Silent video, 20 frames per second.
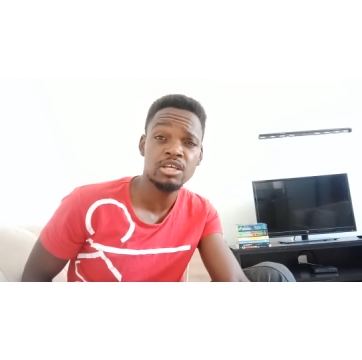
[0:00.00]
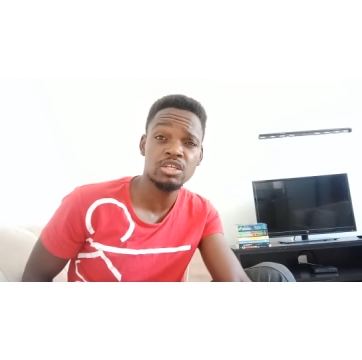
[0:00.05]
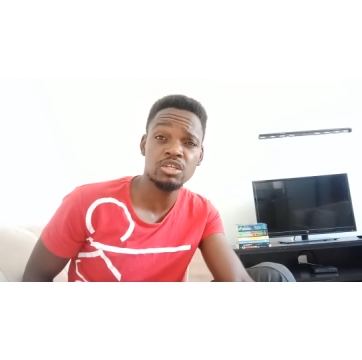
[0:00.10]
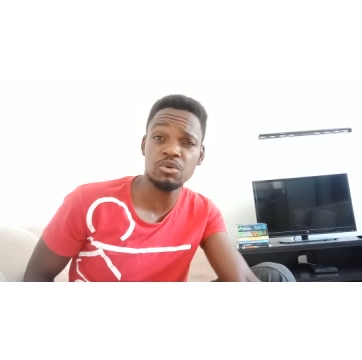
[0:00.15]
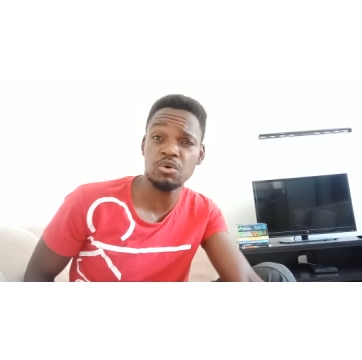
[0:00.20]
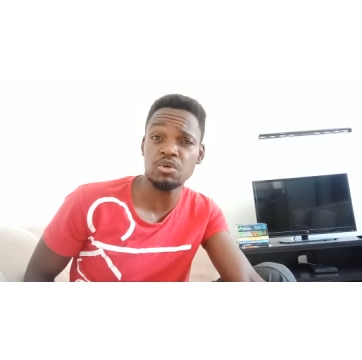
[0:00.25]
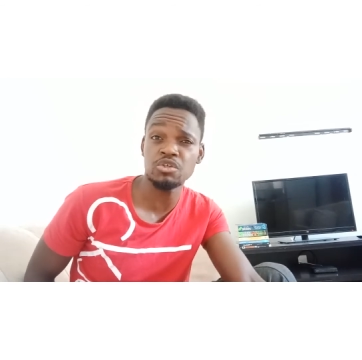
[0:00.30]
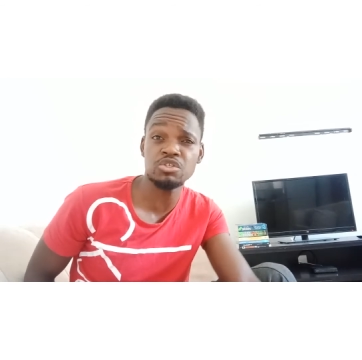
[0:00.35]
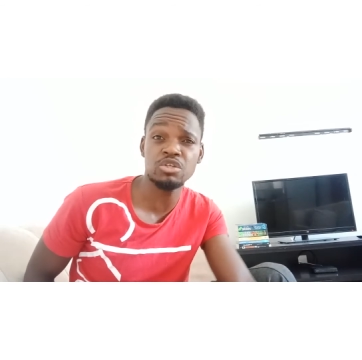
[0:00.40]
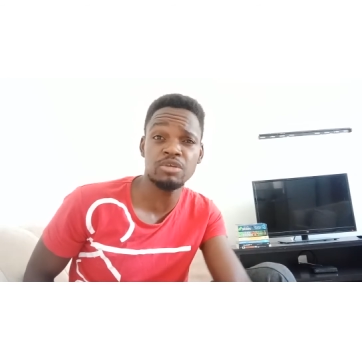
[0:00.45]

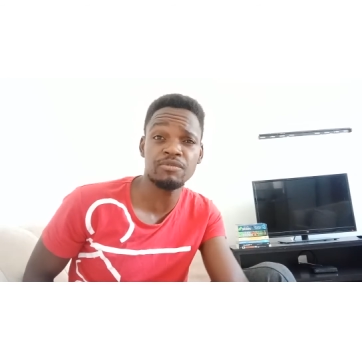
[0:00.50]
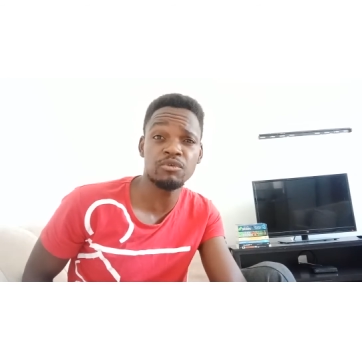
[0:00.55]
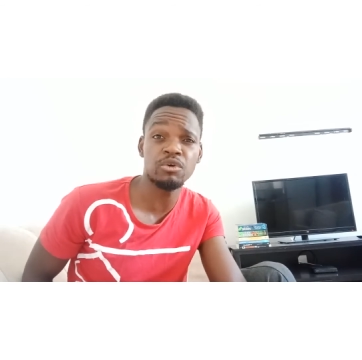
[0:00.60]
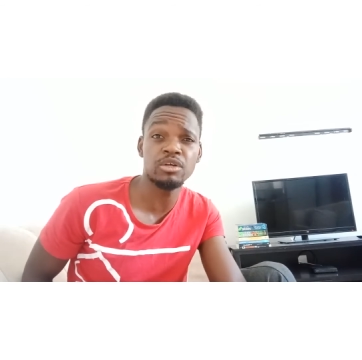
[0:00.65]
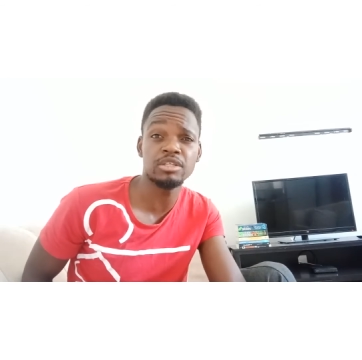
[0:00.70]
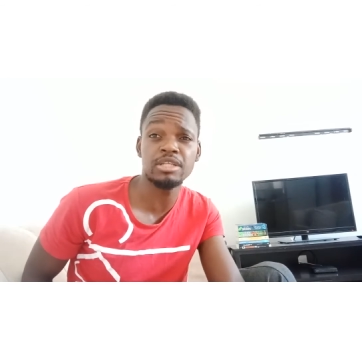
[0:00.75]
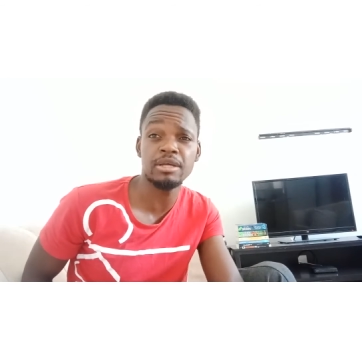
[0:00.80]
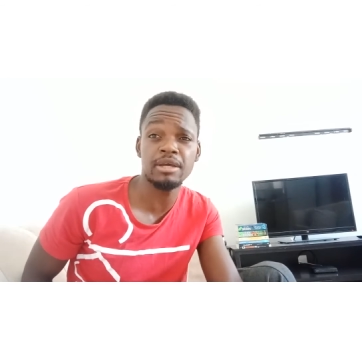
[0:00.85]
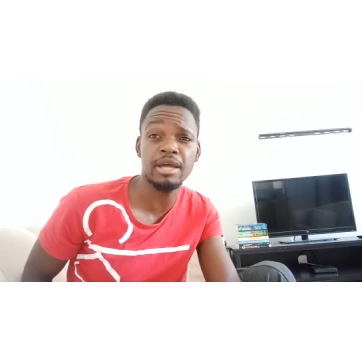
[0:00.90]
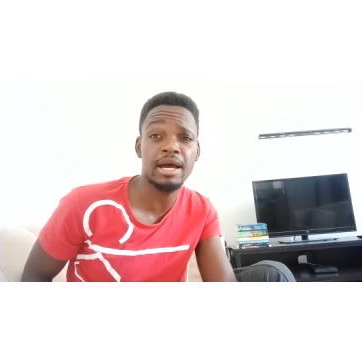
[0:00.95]
because you've
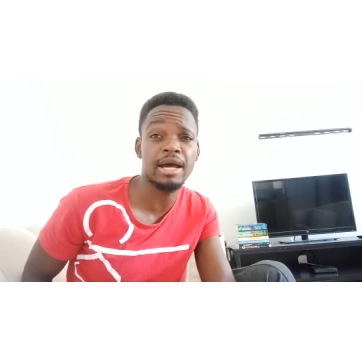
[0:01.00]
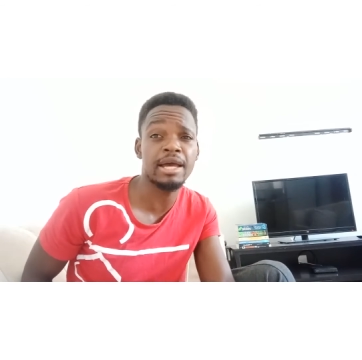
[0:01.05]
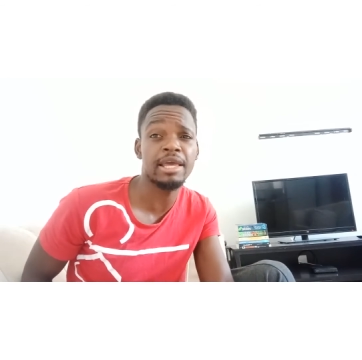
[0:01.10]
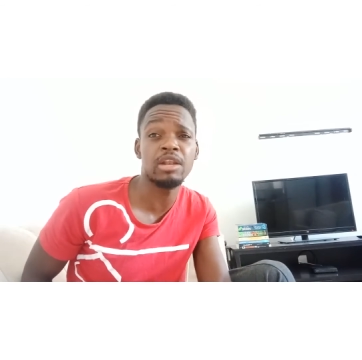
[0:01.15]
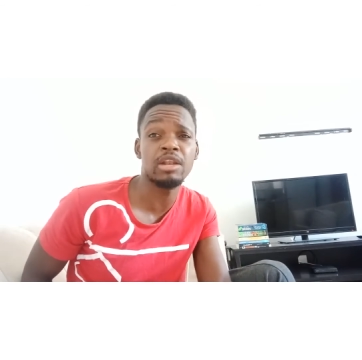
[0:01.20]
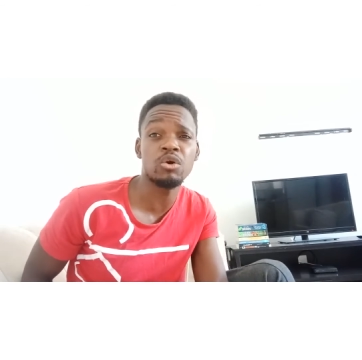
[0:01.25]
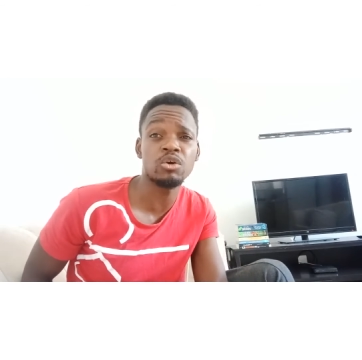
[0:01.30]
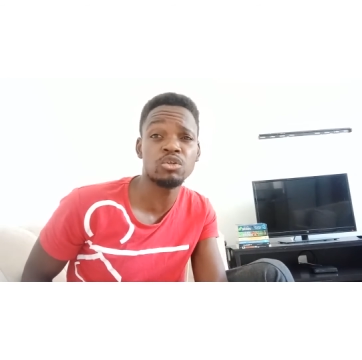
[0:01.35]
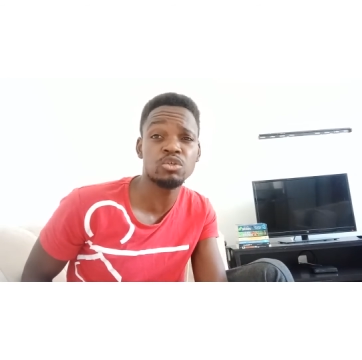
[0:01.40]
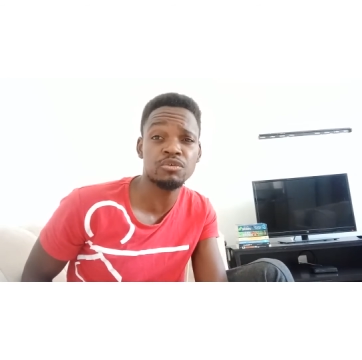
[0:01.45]
got a
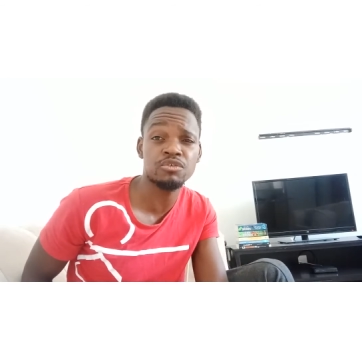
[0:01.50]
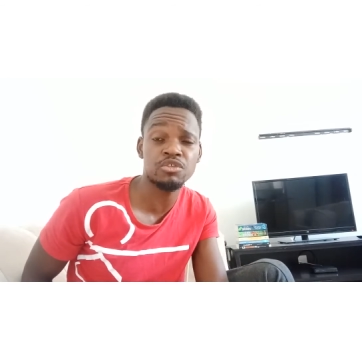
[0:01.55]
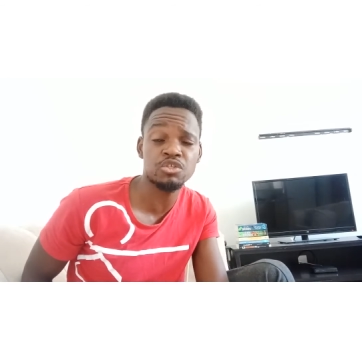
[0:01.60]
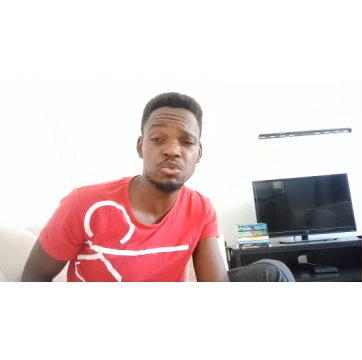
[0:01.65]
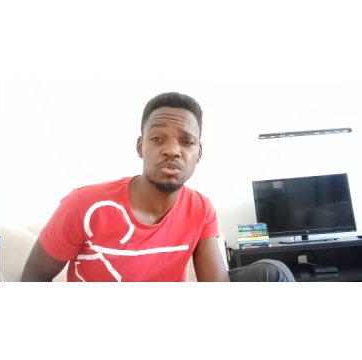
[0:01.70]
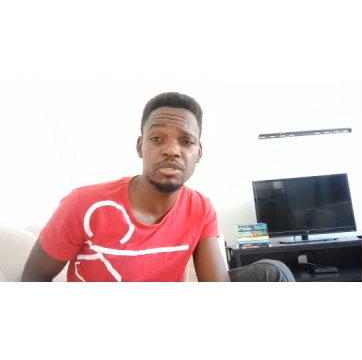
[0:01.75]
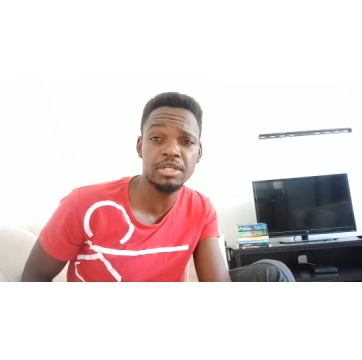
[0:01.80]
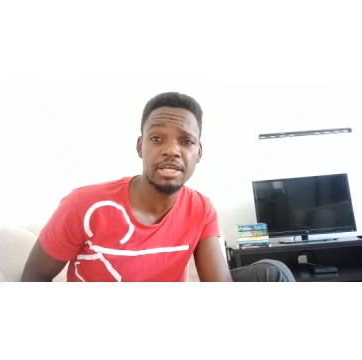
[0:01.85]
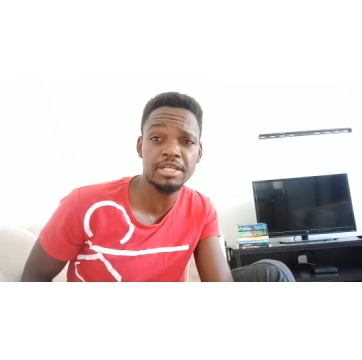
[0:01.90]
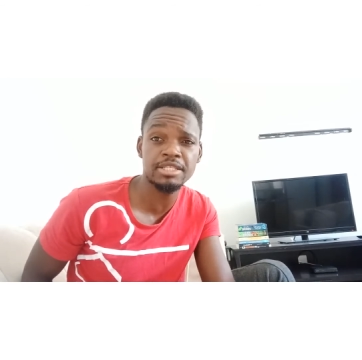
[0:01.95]
lot of
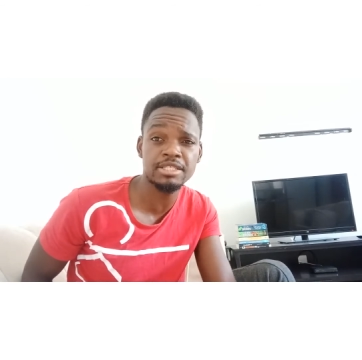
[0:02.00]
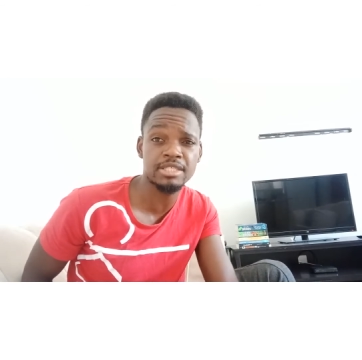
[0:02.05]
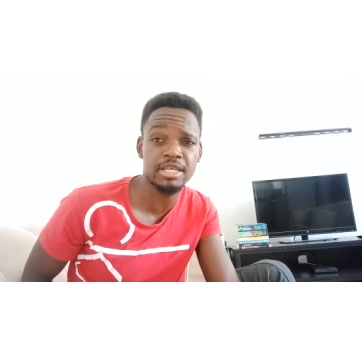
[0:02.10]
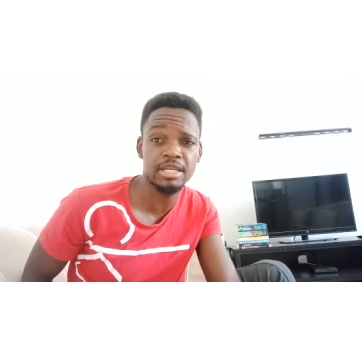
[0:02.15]
students,